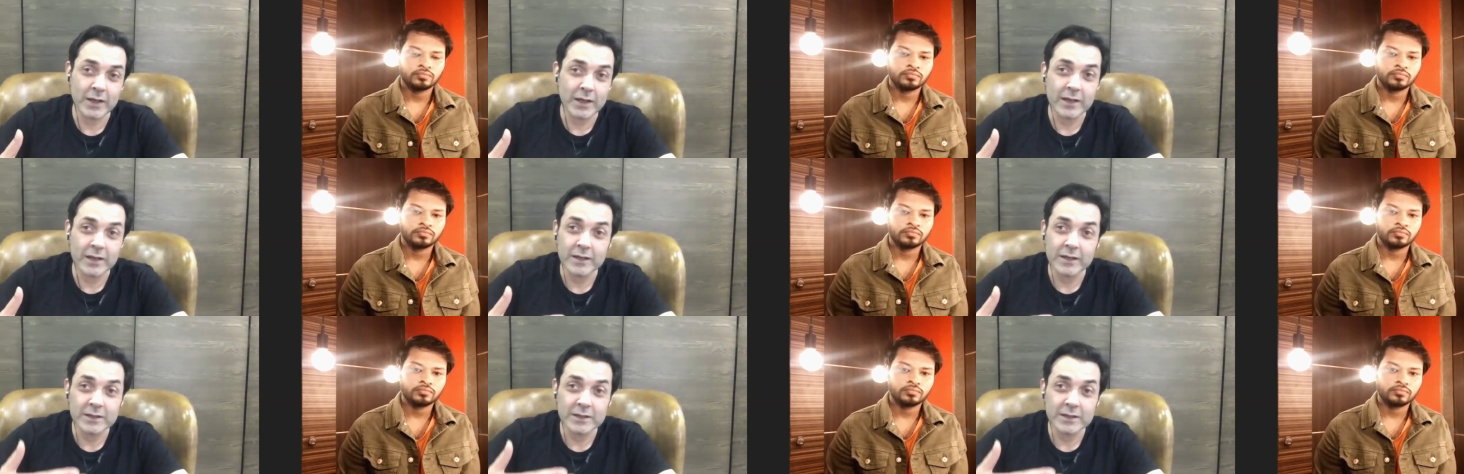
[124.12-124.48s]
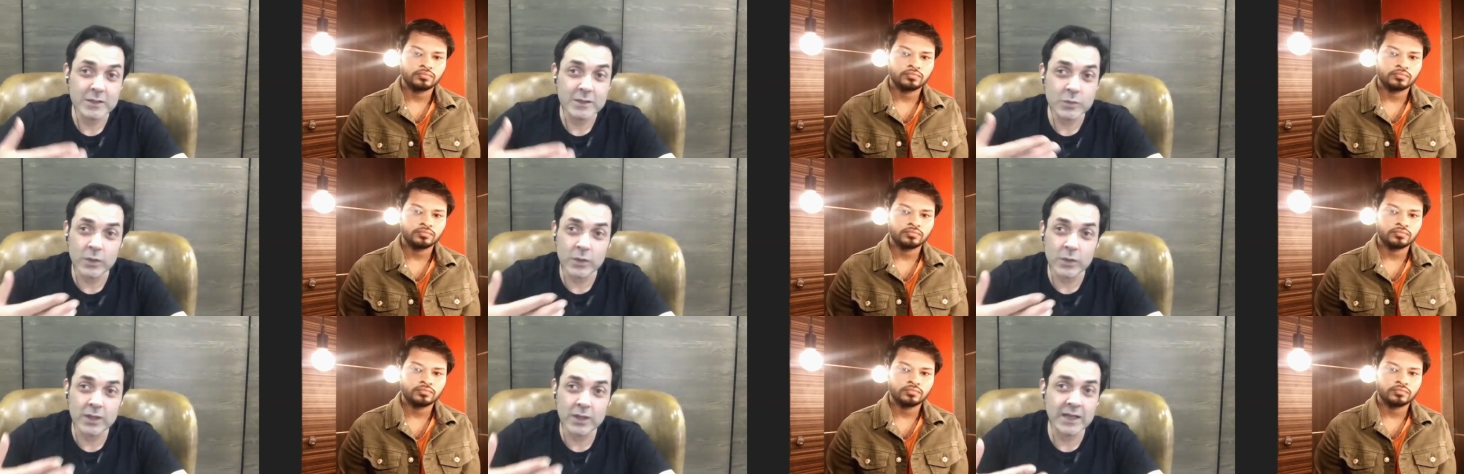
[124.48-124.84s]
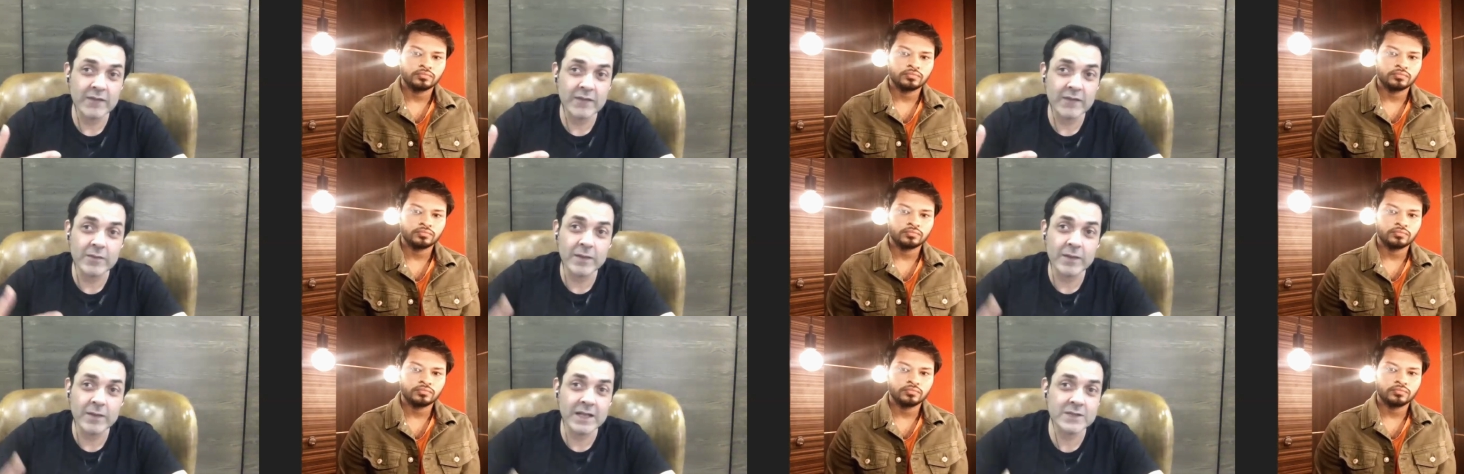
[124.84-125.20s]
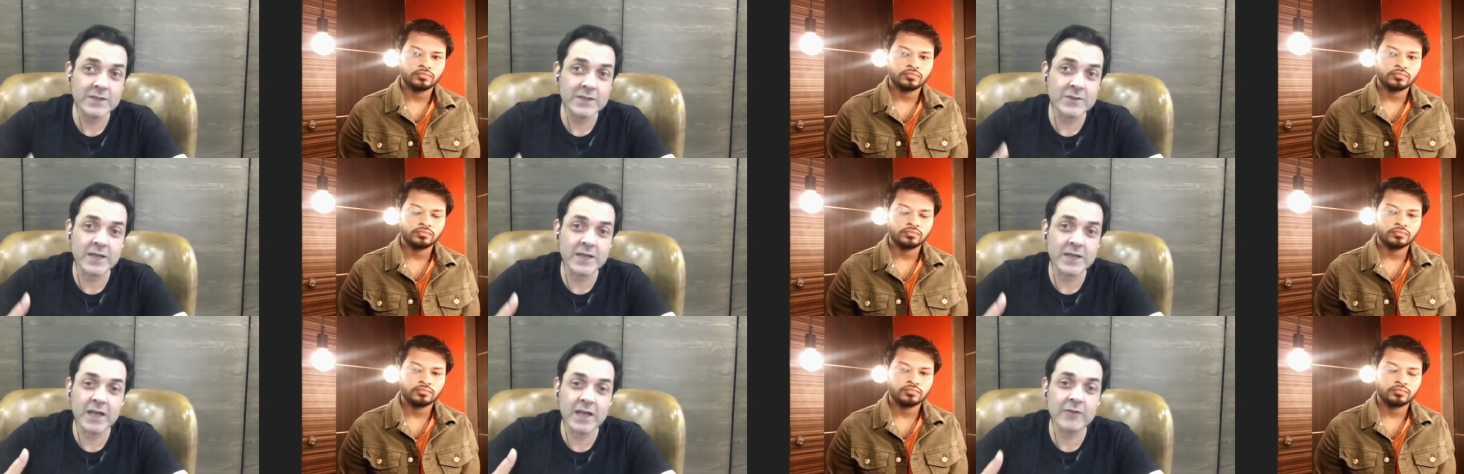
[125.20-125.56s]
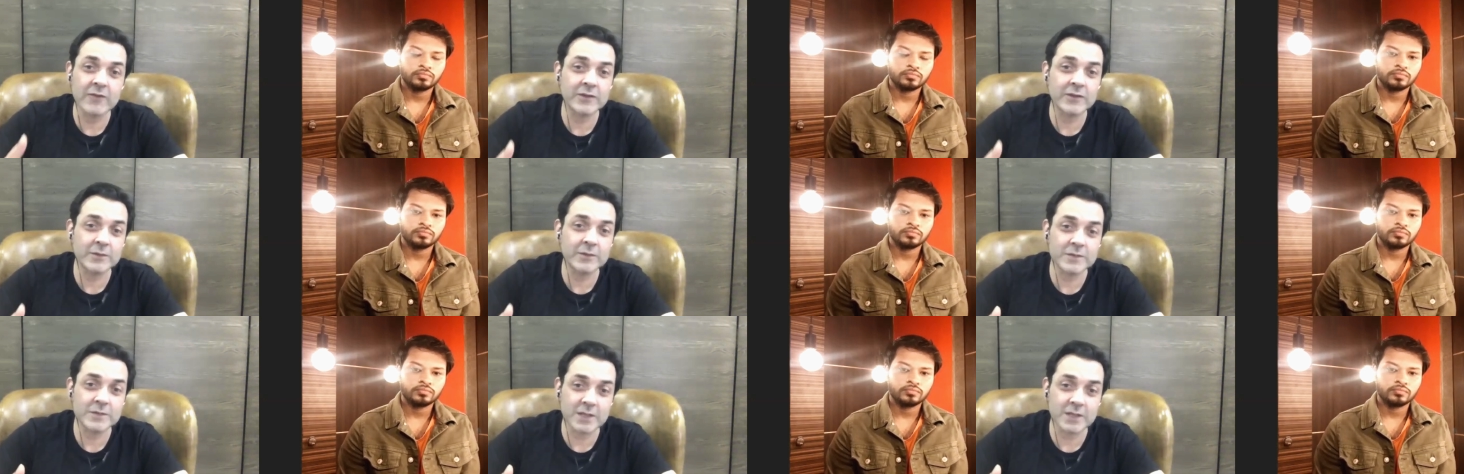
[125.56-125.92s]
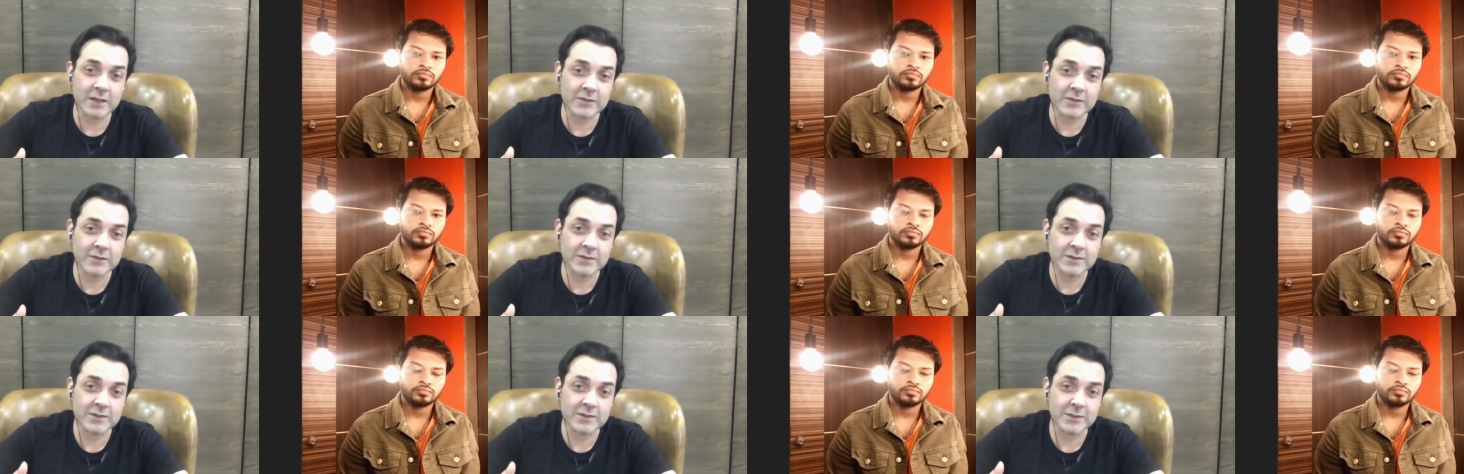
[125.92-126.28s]
Speaker 1: this world, everybody has to care for
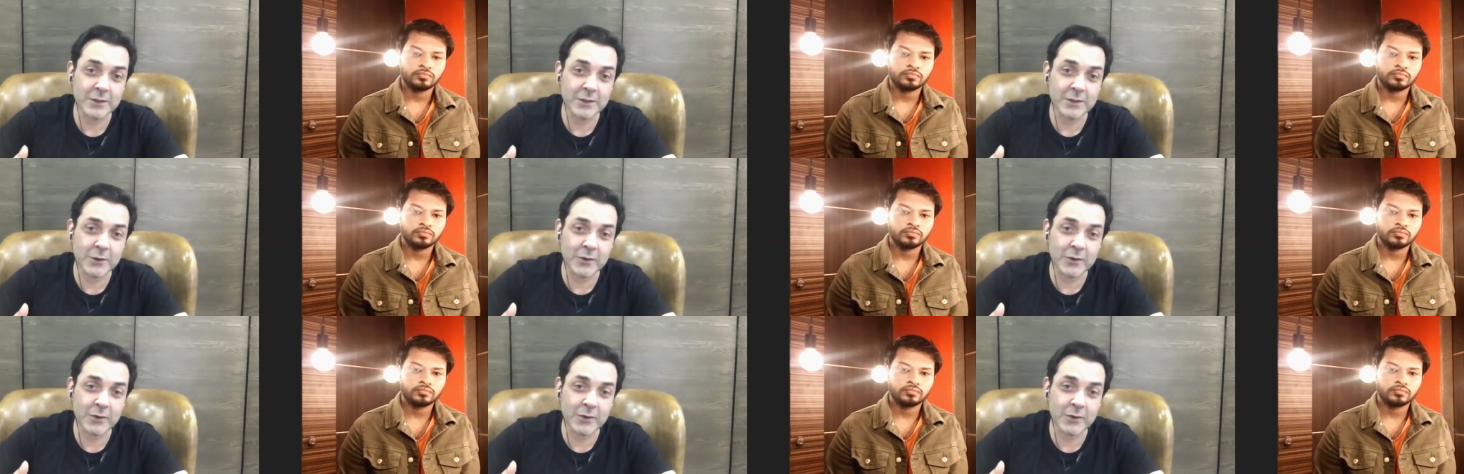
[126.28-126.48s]
themselves.